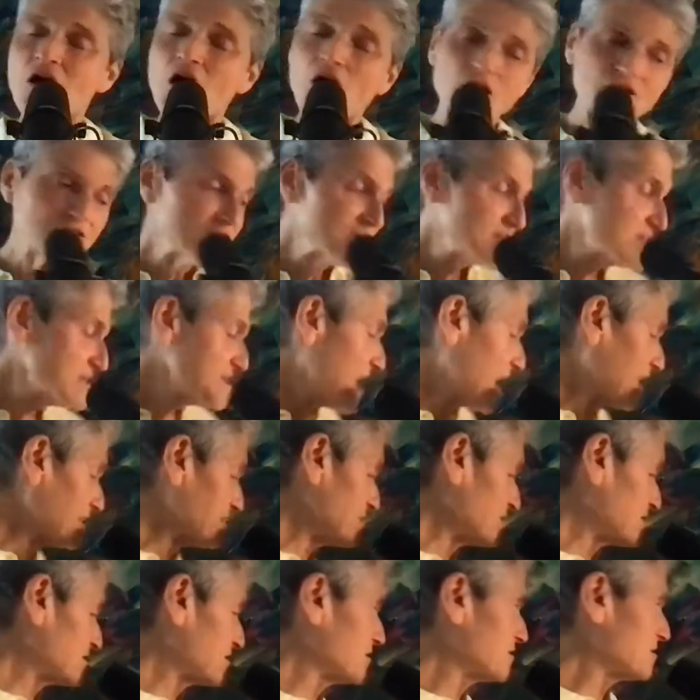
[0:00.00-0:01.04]
On the
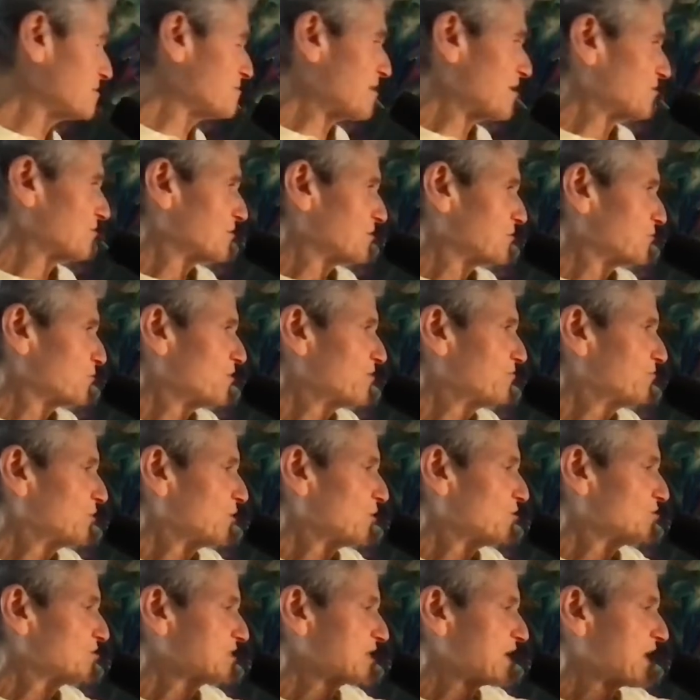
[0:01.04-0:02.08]
ninth of the month, we've
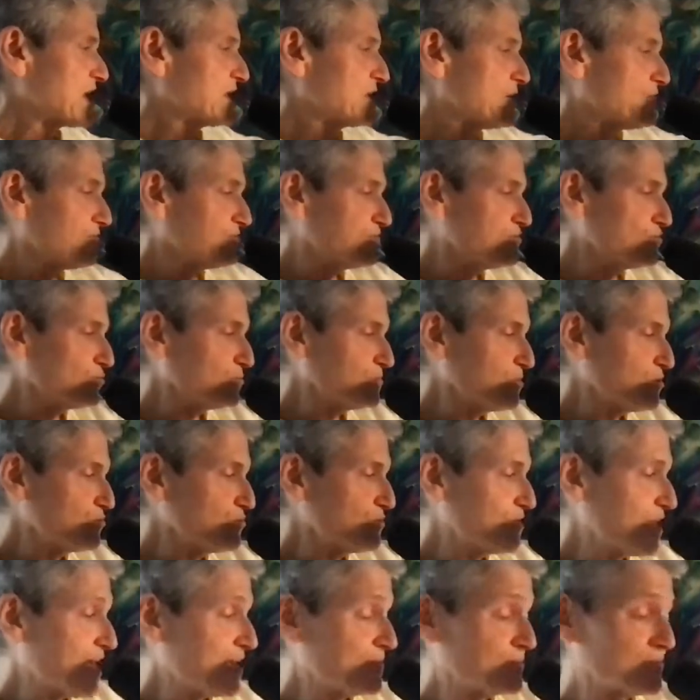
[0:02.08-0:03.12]
got a full
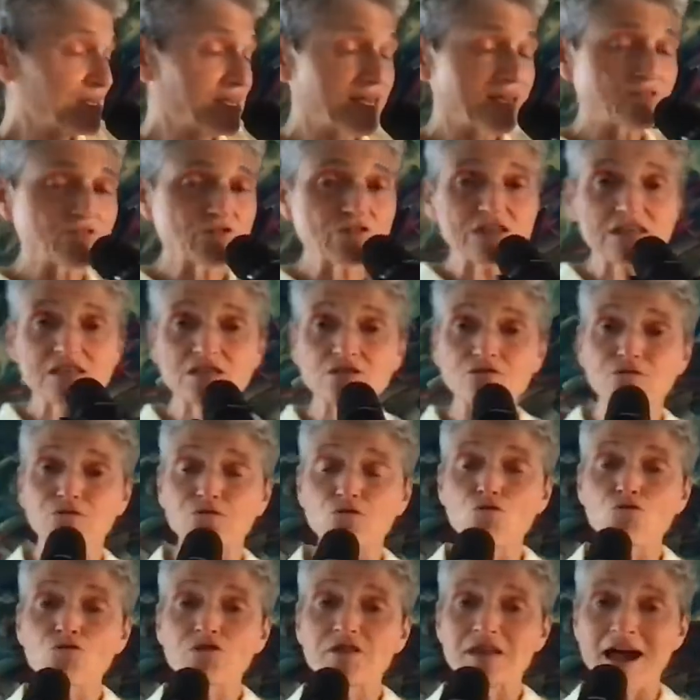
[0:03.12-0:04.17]
moon happening here in this
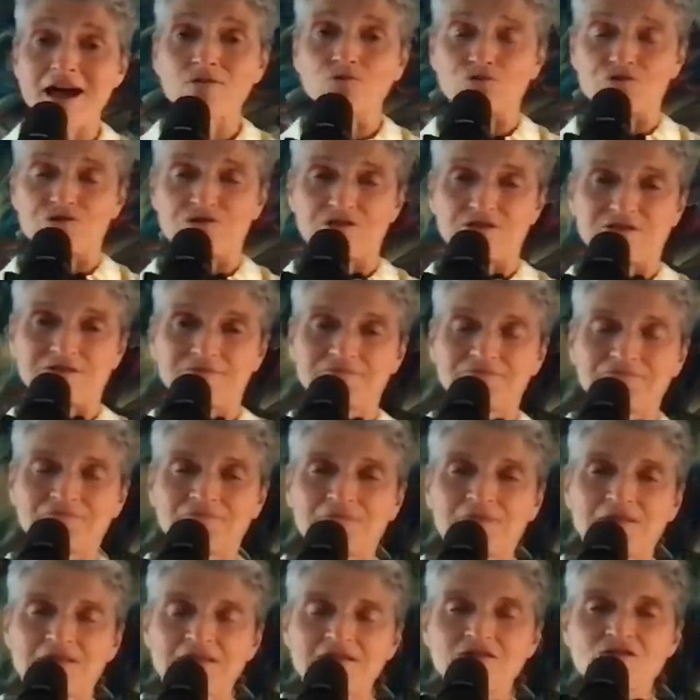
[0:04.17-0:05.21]
fourth house,
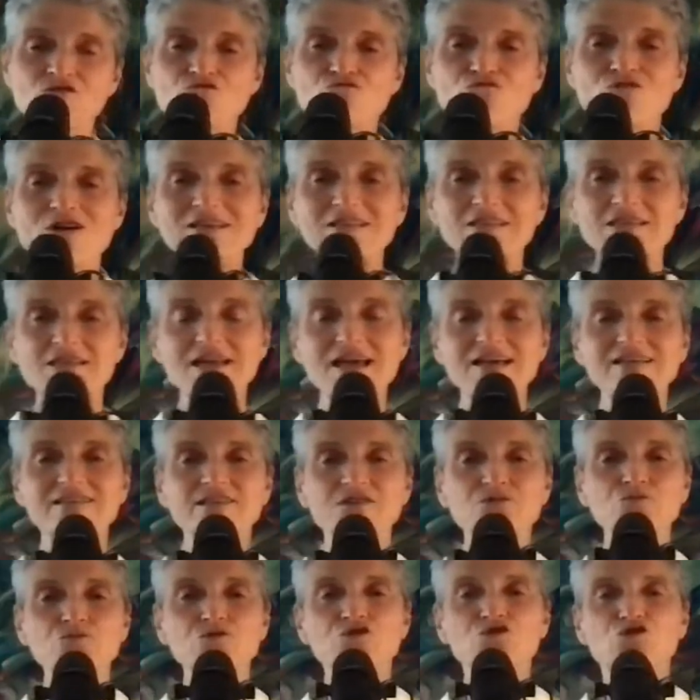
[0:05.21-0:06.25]

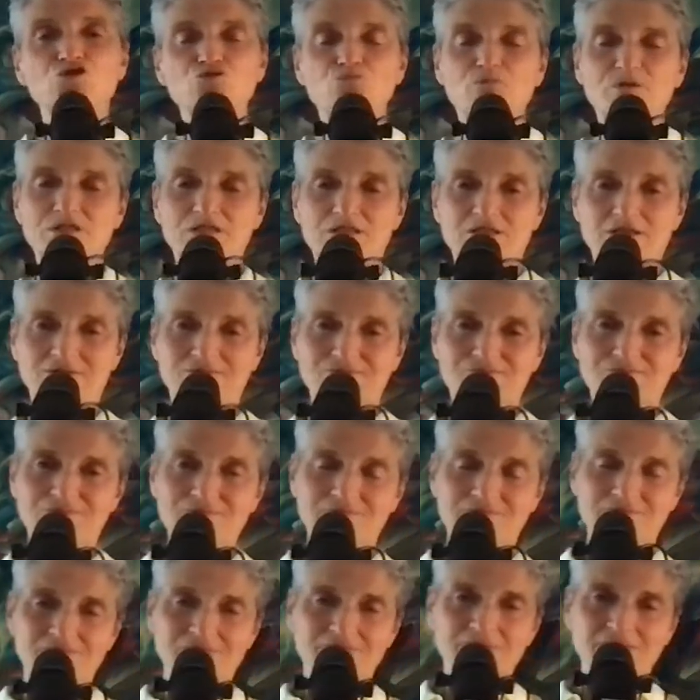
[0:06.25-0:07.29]
resonating with Jupiter.
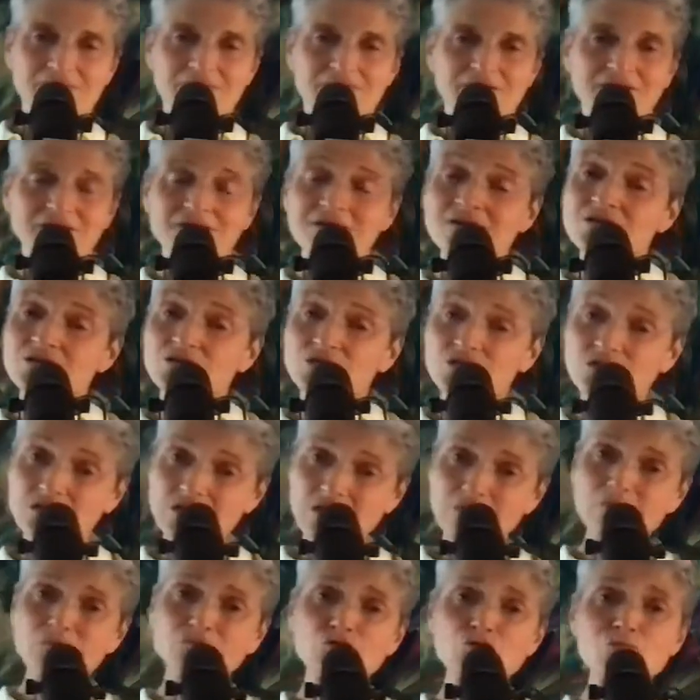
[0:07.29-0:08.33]
So
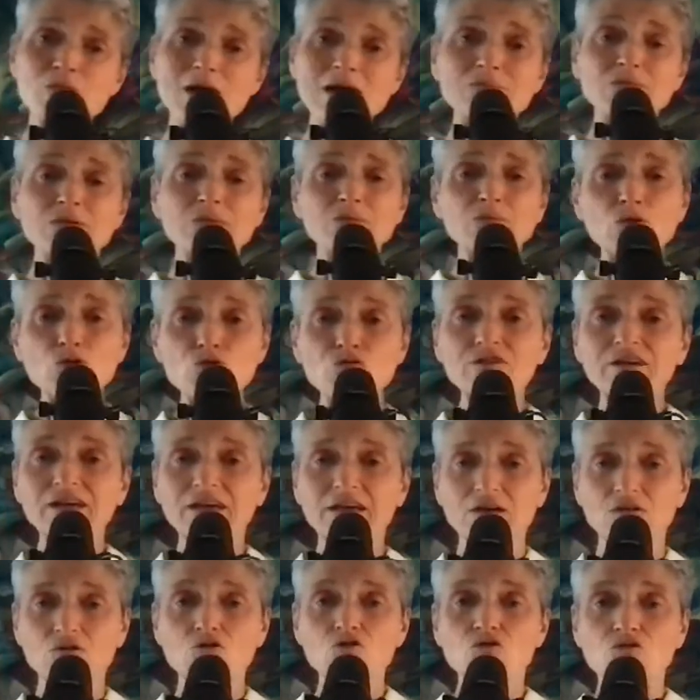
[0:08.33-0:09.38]
some of you may be
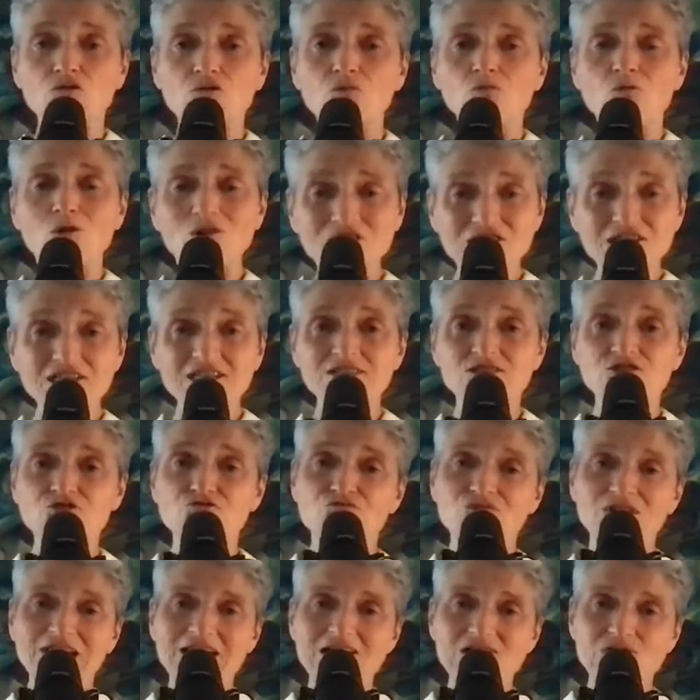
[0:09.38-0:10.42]
moving or wanting to
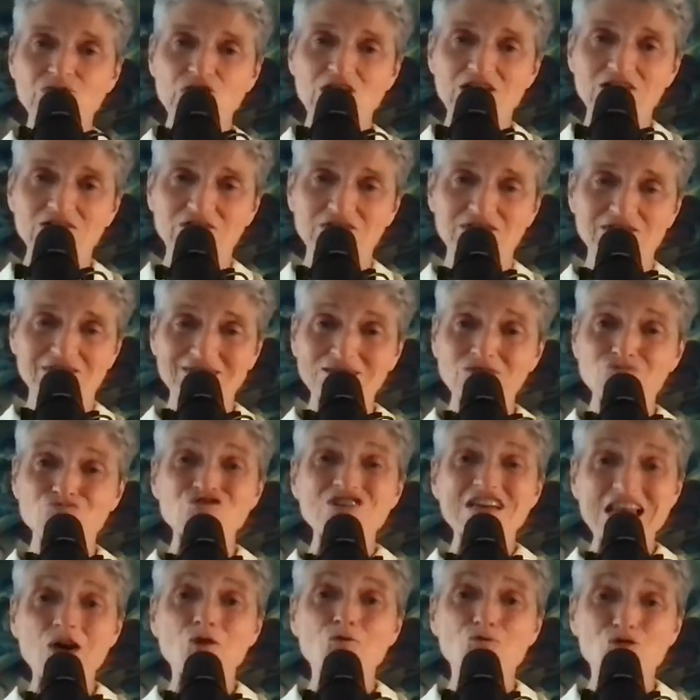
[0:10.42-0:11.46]

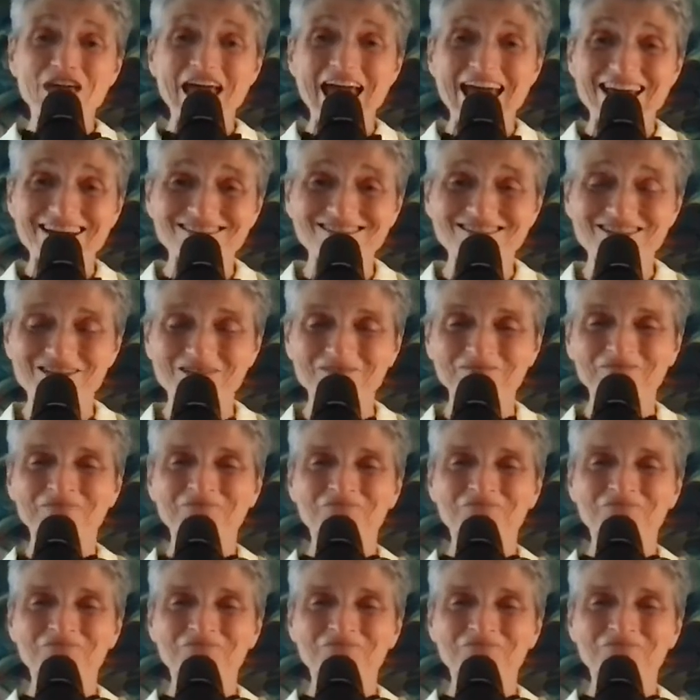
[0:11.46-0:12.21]
relocate